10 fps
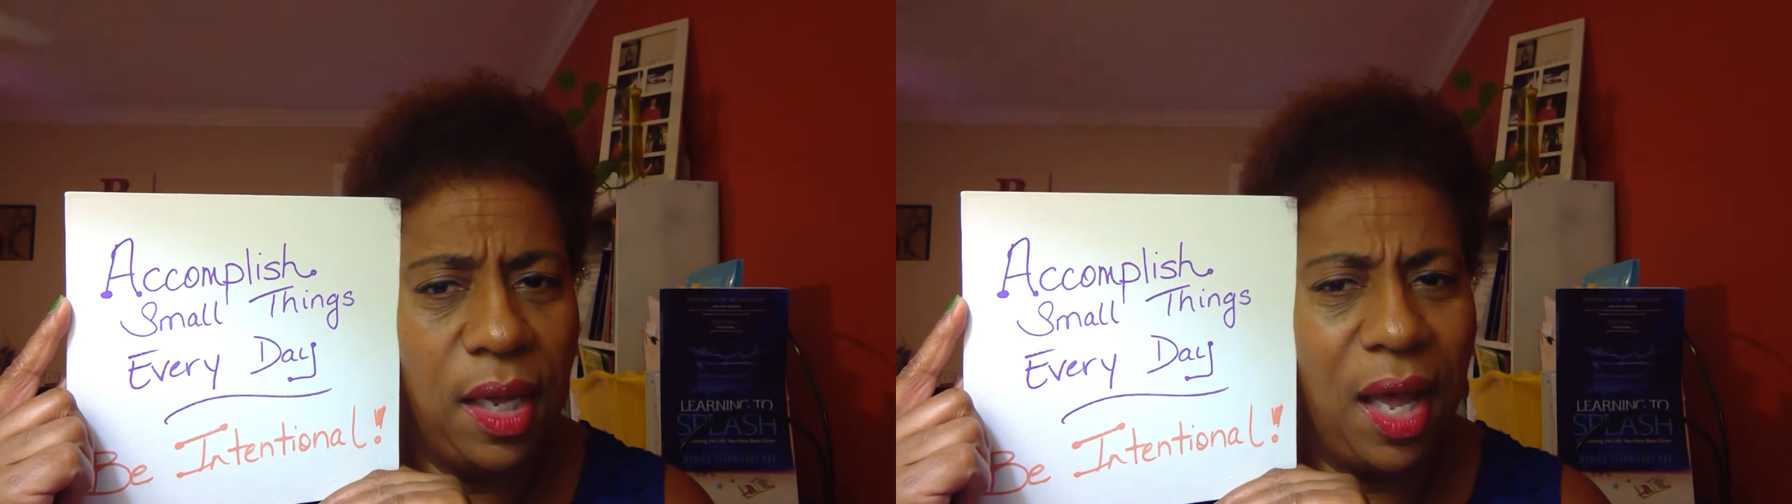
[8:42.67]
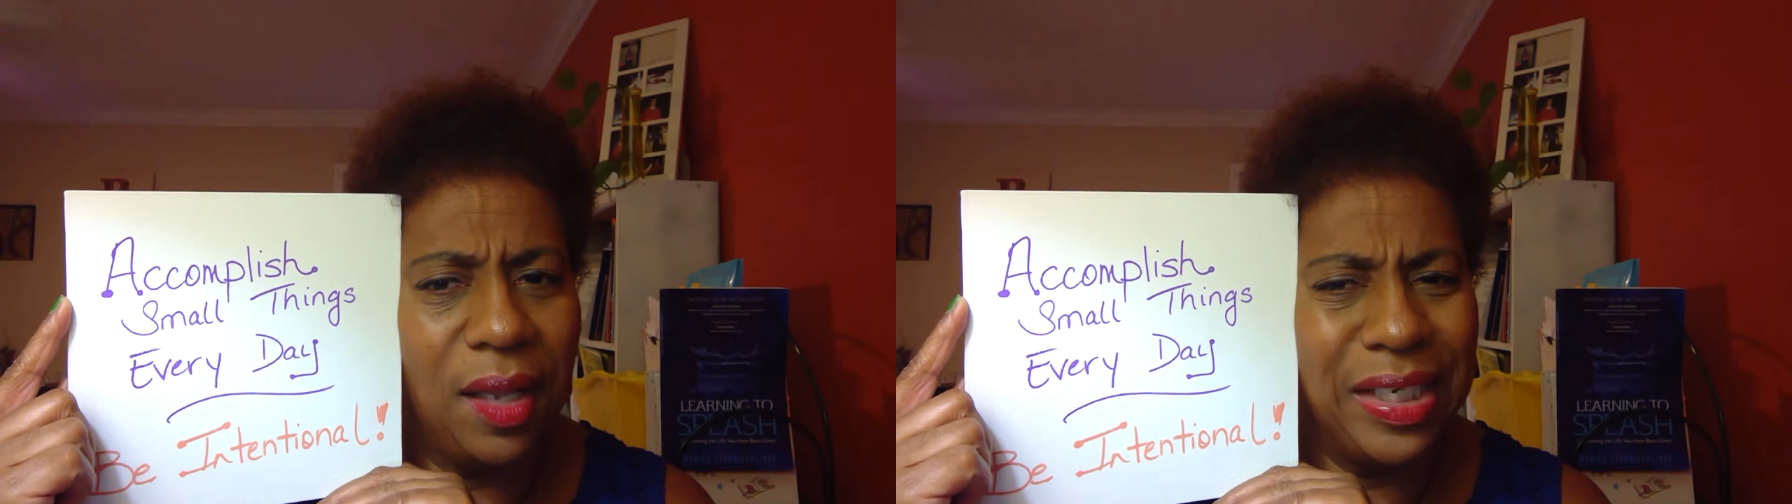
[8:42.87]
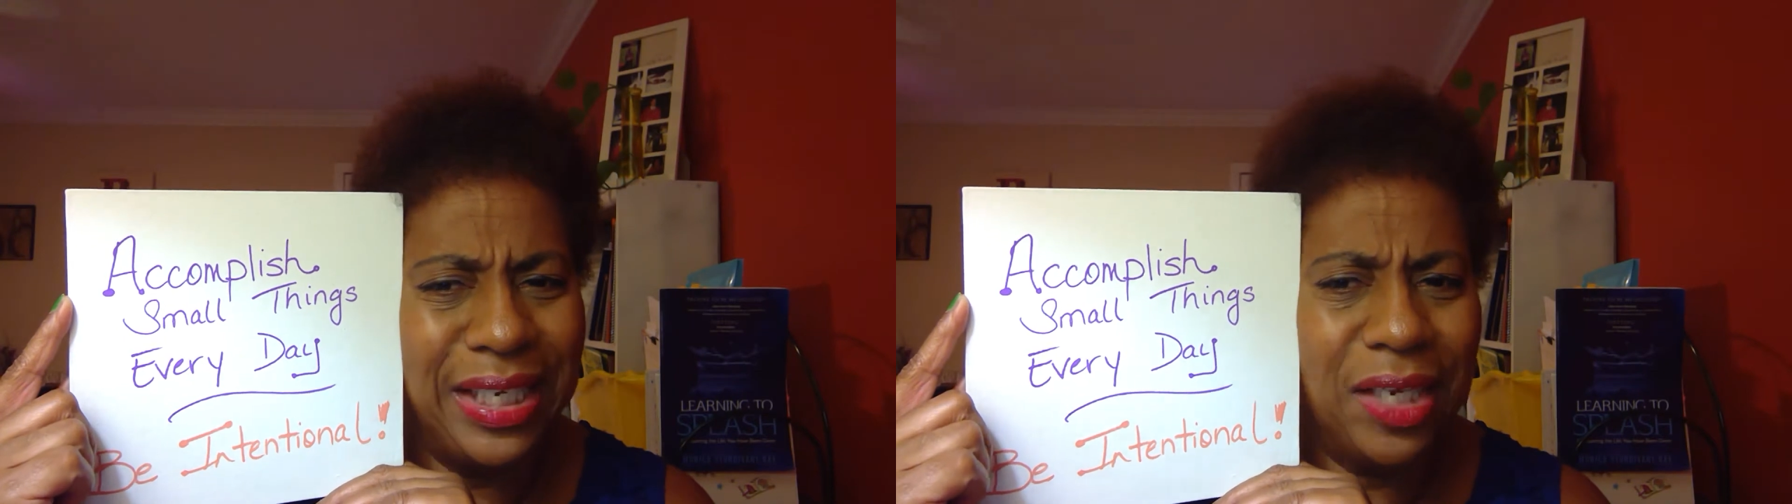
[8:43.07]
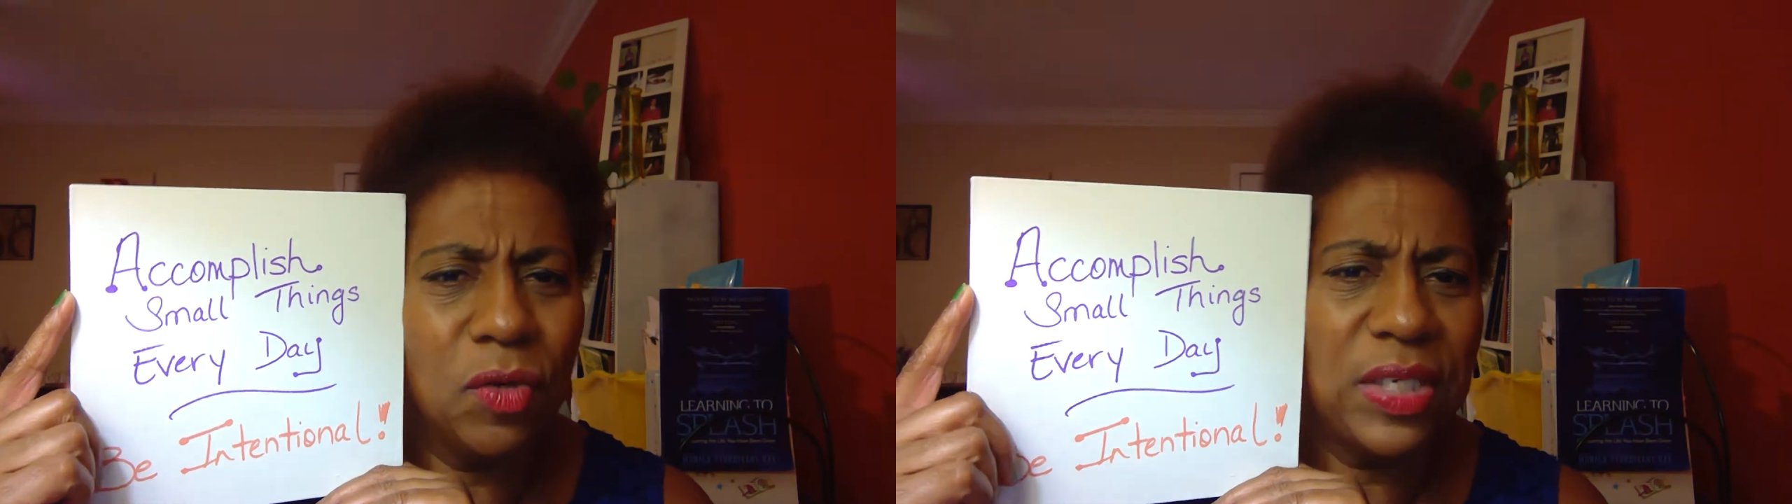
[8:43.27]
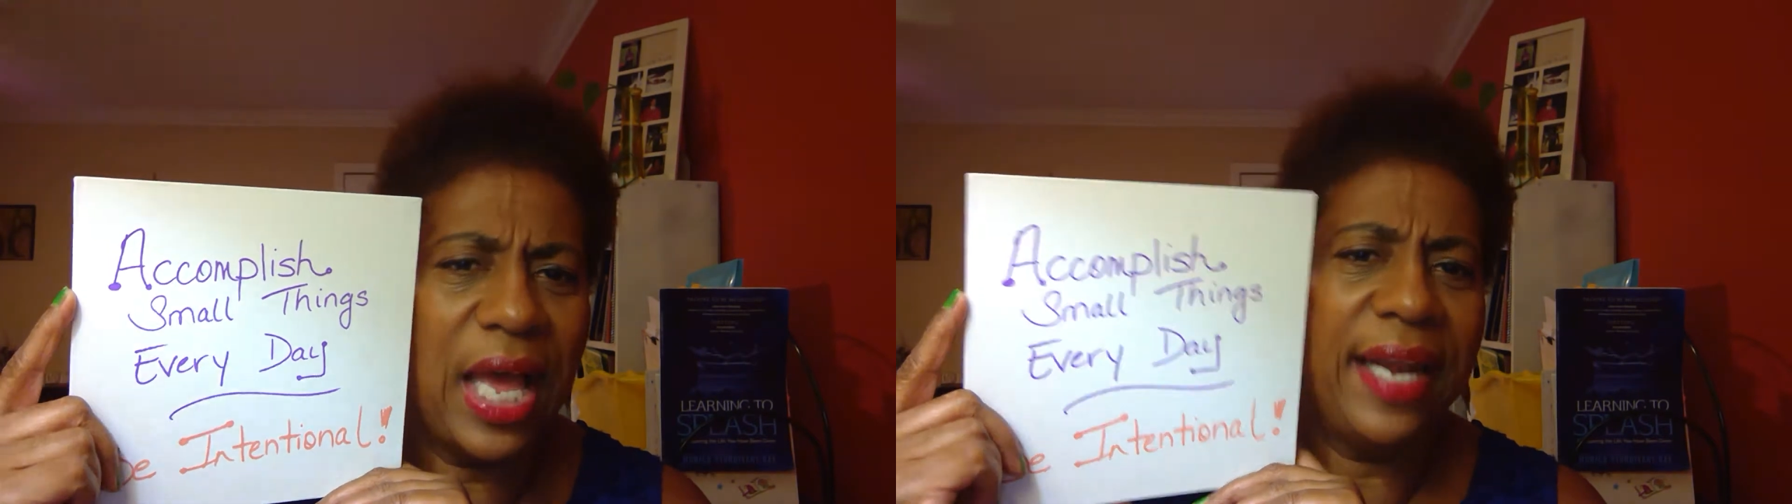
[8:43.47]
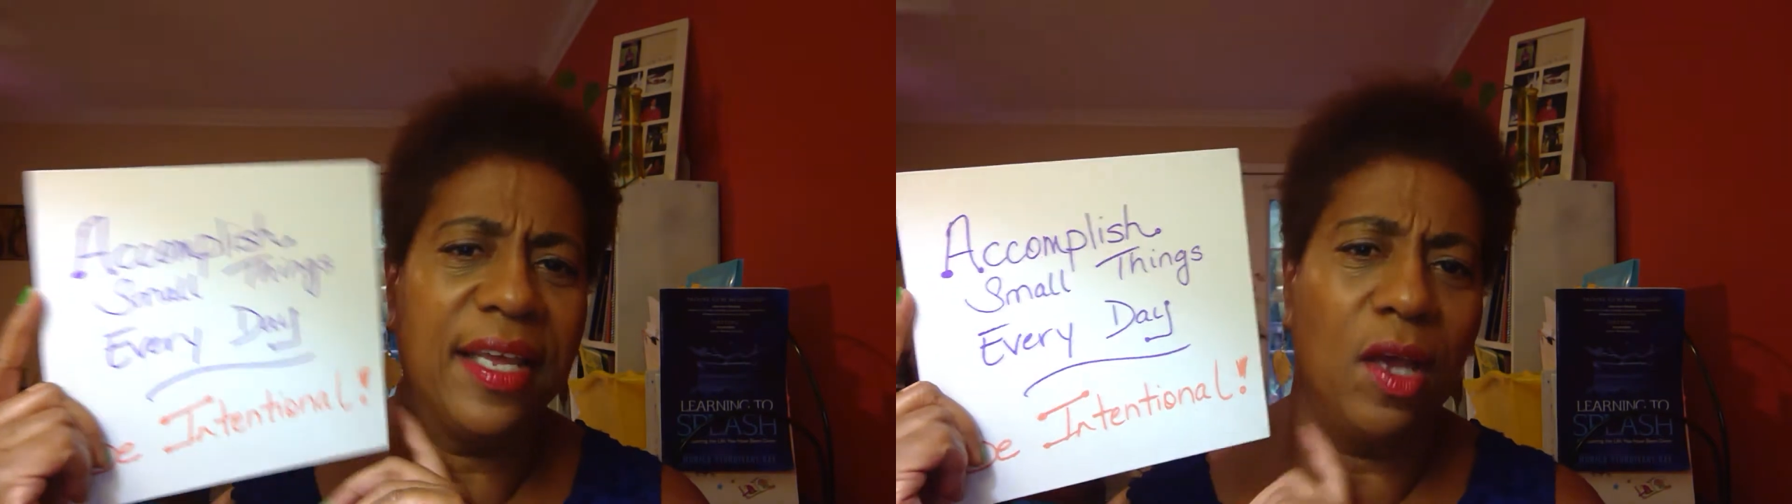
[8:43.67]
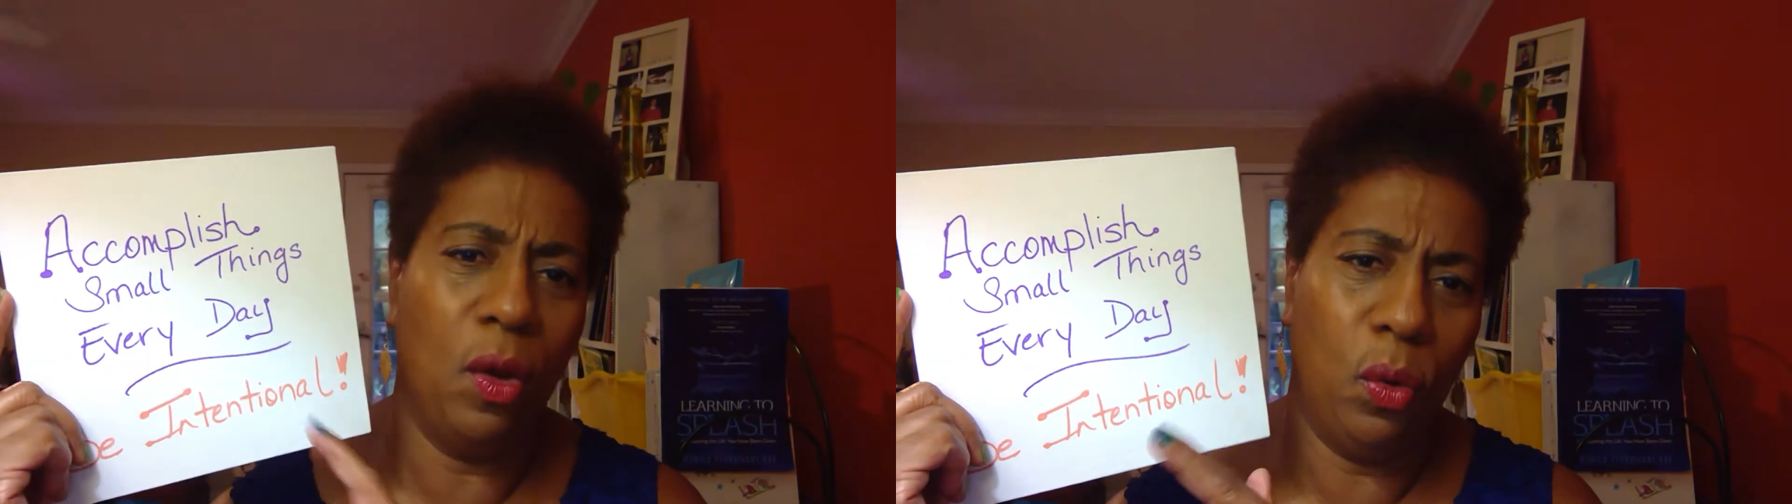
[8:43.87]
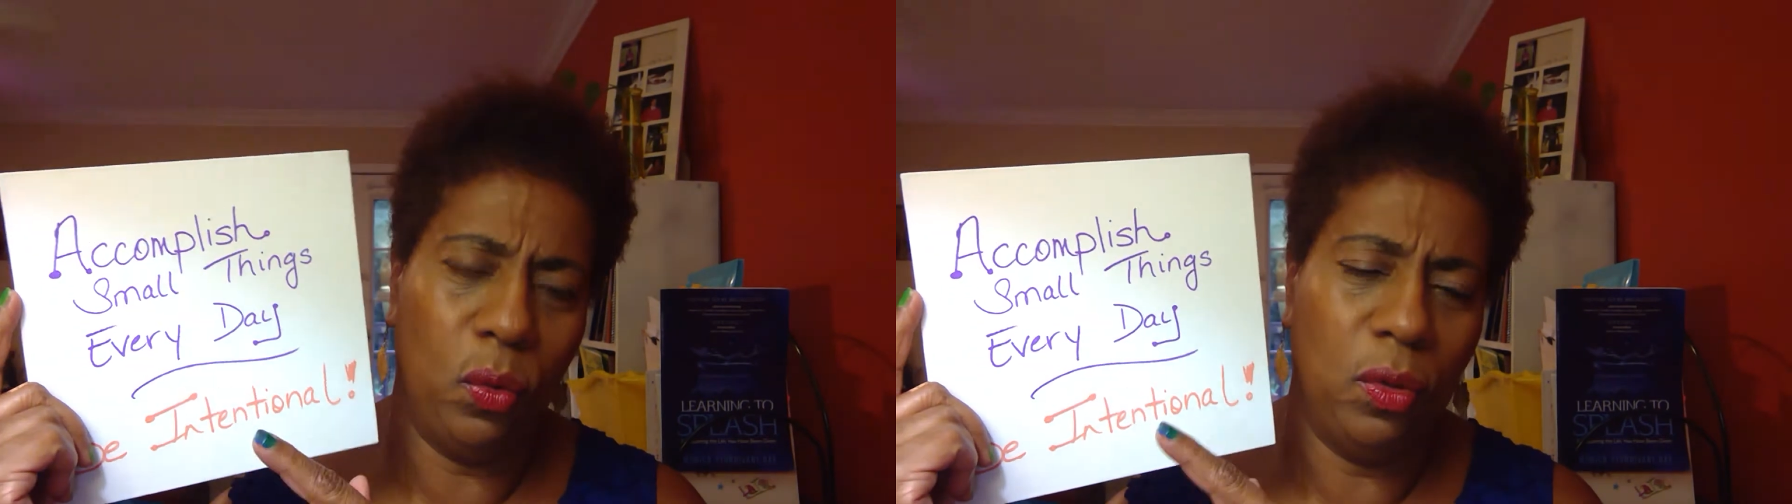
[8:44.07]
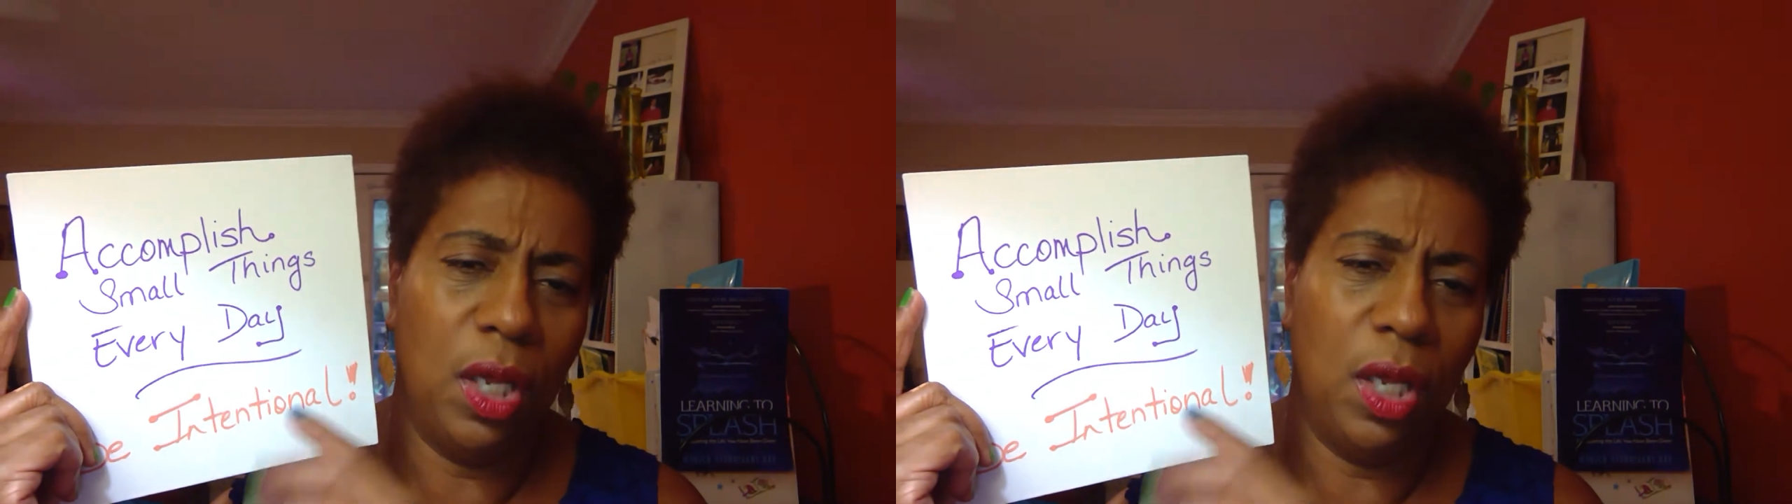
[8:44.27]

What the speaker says: a little tiny goal,